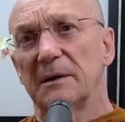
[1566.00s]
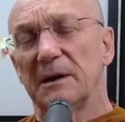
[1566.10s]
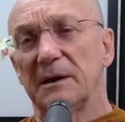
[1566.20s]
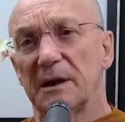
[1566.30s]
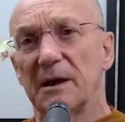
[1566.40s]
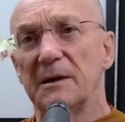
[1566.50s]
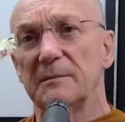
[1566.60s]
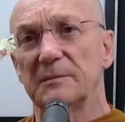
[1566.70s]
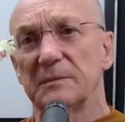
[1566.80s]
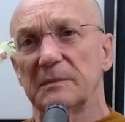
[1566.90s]
he
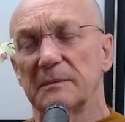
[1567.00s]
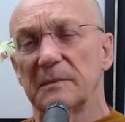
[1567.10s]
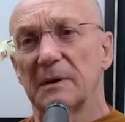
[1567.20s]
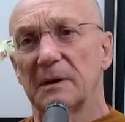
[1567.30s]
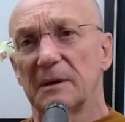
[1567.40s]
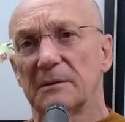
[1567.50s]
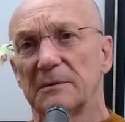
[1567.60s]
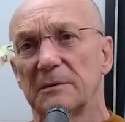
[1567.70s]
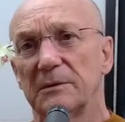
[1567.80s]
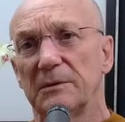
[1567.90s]
came
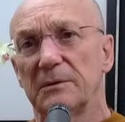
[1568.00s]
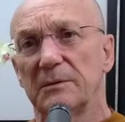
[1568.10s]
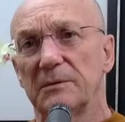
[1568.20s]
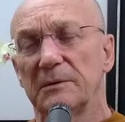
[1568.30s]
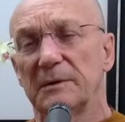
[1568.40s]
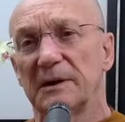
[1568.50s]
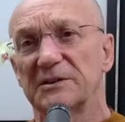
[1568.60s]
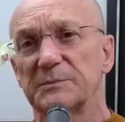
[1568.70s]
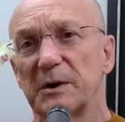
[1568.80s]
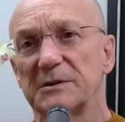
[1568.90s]
to
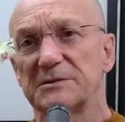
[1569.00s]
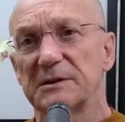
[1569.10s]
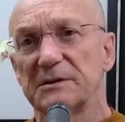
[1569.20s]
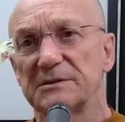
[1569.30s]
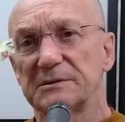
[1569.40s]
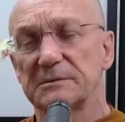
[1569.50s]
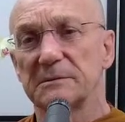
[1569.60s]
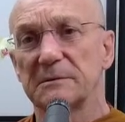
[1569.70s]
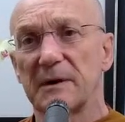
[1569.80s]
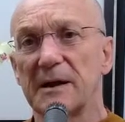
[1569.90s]
express his
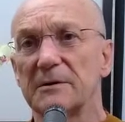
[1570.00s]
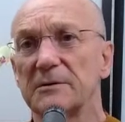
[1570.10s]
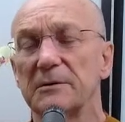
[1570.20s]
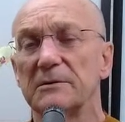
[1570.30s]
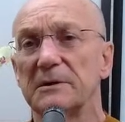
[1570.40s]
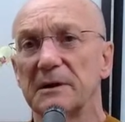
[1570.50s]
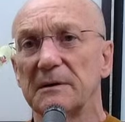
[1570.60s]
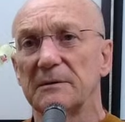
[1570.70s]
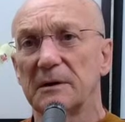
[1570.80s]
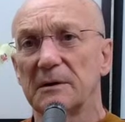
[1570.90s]
gratitude
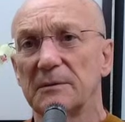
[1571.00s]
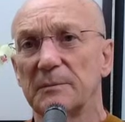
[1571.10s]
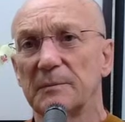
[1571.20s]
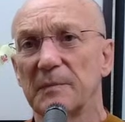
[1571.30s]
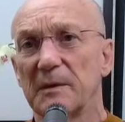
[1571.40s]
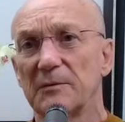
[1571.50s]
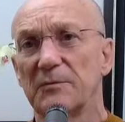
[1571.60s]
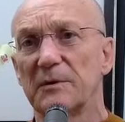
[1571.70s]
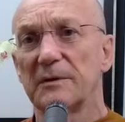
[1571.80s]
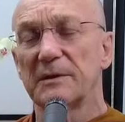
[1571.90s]

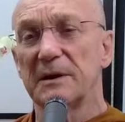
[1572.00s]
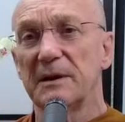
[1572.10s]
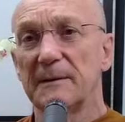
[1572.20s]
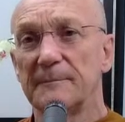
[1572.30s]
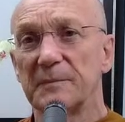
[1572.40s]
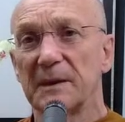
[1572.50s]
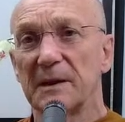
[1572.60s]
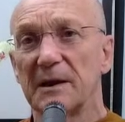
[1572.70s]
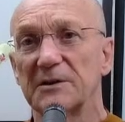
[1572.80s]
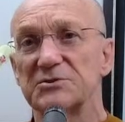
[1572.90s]
for the
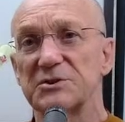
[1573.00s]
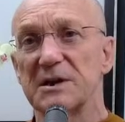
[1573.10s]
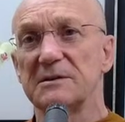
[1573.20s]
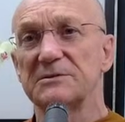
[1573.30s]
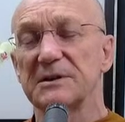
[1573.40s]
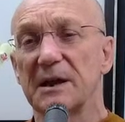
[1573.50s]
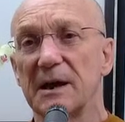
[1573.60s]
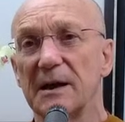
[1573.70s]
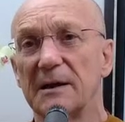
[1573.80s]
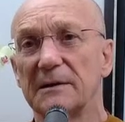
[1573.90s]
exchange they
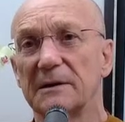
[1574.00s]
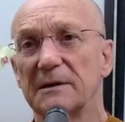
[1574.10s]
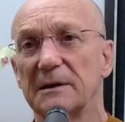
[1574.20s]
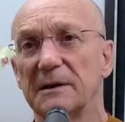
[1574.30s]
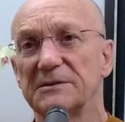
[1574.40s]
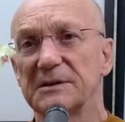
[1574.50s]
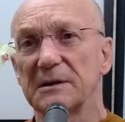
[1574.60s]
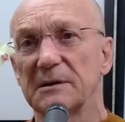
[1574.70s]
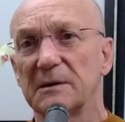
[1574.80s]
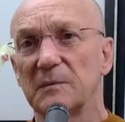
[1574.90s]
had. And he
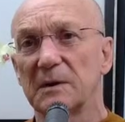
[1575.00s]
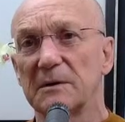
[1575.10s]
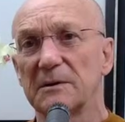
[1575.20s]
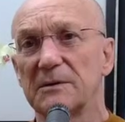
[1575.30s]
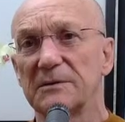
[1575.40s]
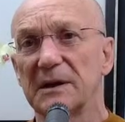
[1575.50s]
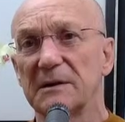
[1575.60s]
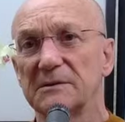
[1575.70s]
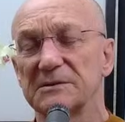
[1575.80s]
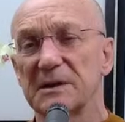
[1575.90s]
said that one of the
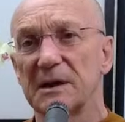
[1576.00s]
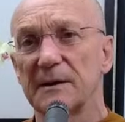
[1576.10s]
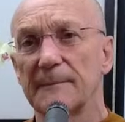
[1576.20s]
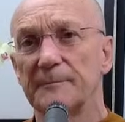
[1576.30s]
things that